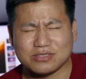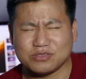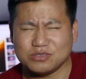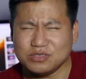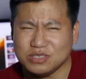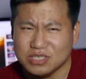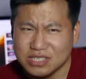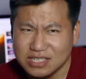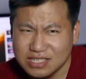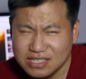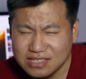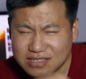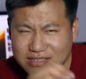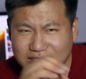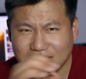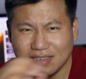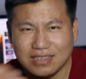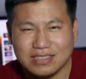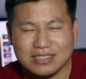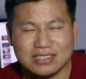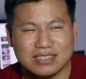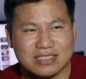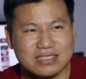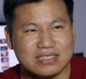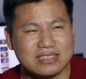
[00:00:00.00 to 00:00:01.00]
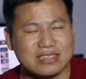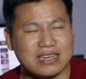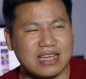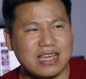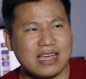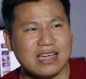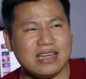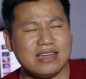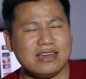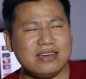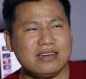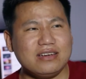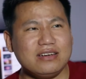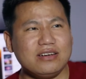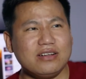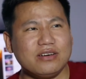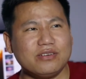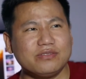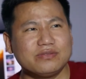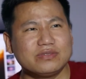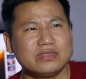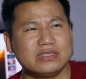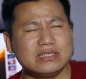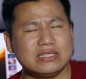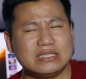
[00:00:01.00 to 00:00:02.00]
nearly just end
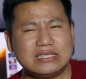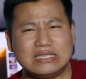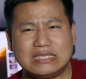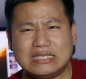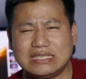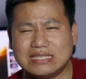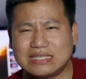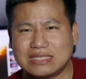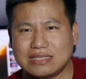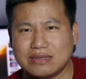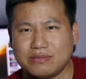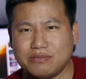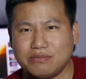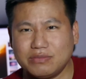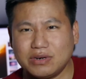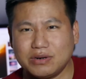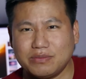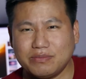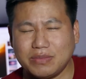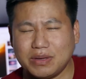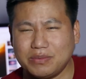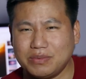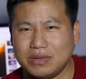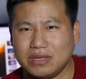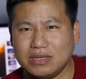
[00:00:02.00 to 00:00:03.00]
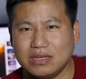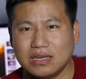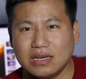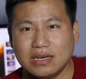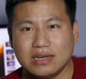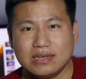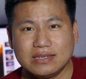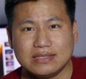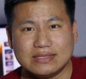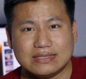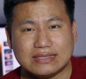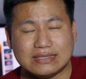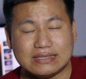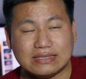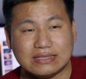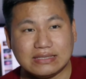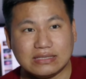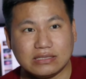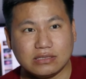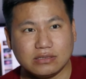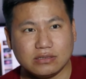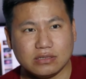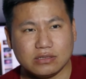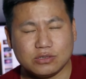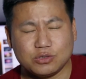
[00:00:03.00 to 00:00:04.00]
of the December, maybe
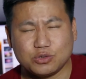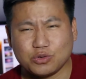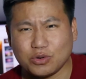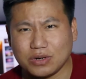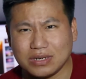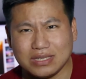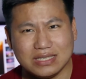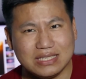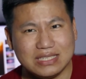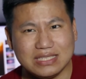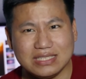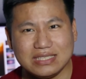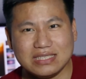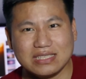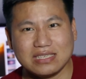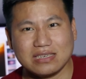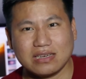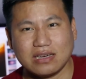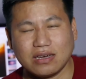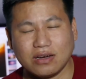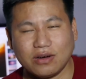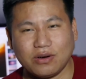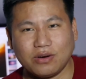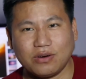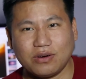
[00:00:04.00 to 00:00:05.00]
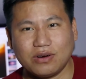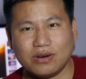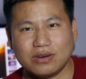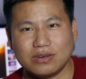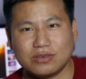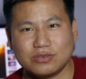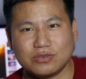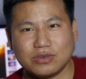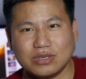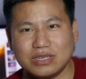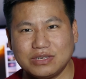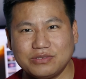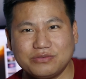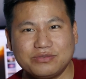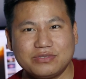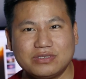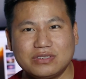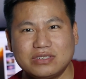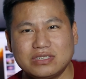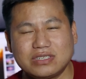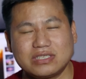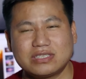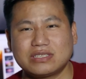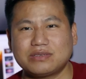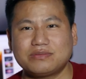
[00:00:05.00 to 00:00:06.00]
20th or
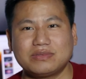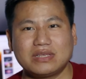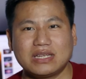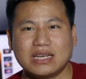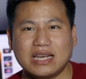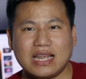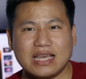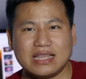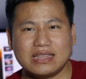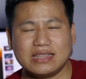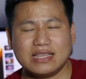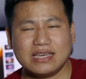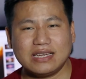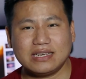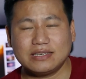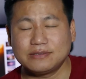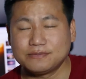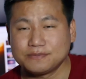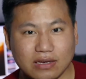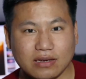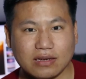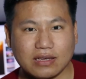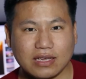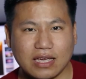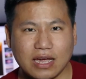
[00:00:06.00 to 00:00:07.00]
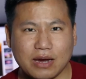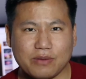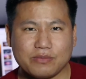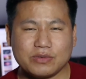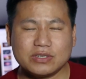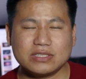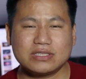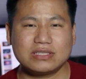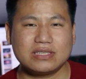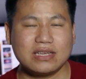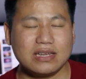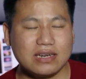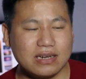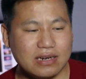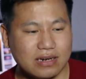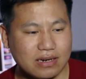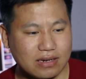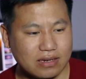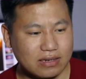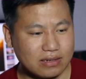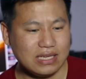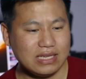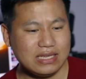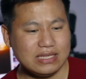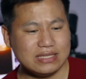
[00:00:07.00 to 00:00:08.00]
21st, something like that. The camera
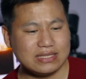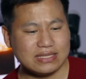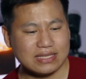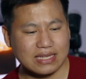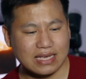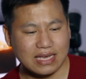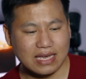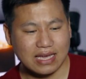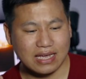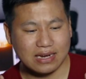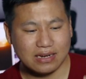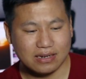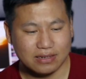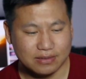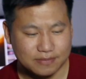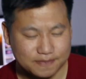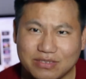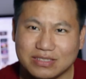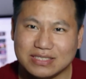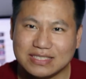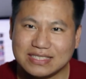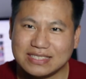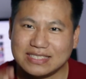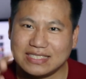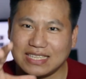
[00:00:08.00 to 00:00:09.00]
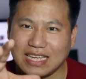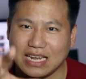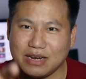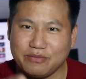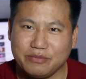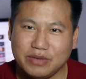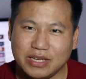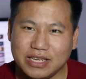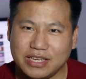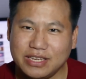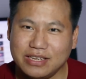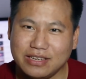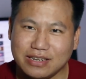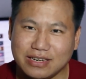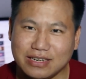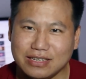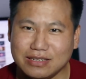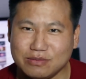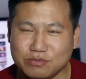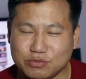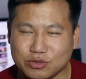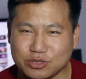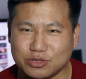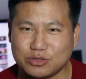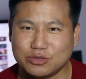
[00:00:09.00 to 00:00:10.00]
seller, he said he will send me here
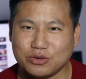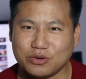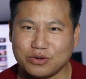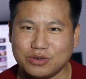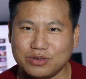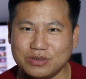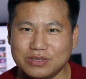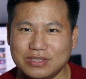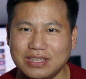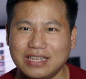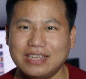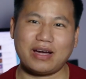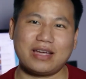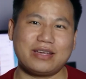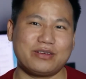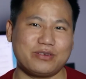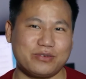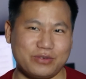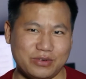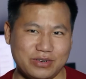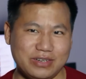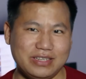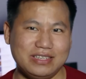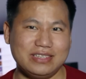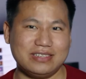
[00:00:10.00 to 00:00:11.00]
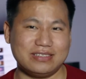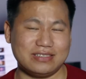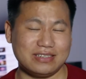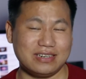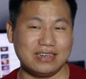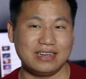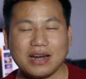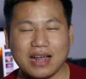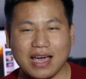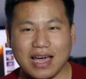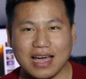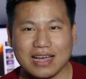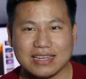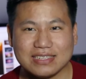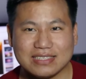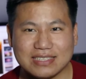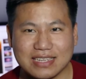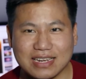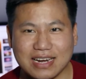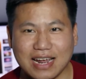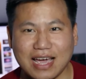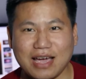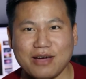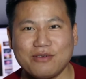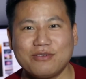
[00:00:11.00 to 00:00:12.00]
in Butrol by courier. I
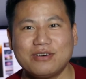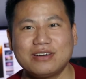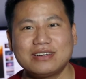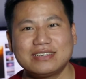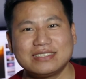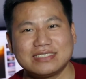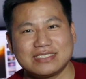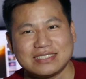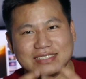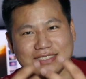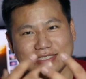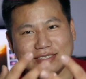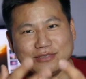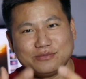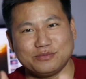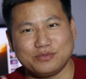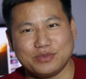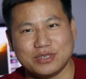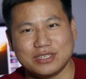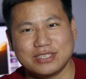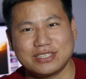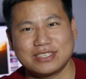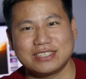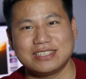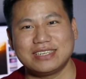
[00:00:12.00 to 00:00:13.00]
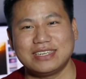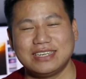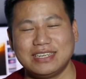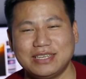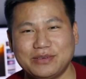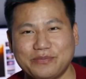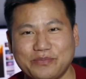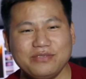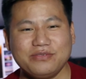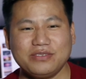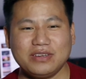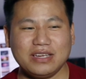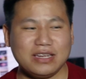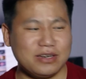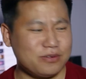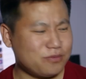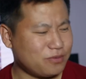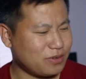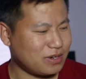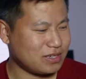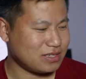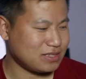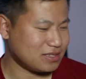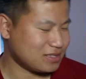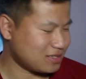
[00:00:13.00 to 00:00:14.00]
said I want to see it personally. If it
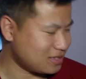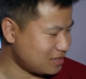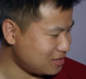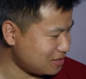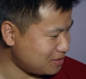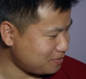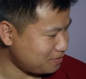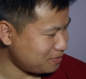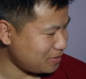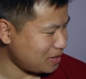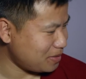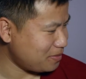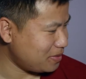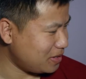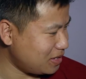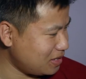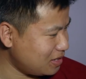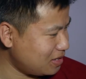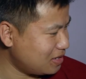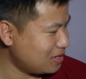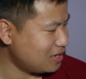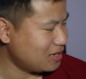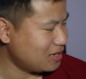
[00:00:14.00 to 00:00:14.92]
was maybe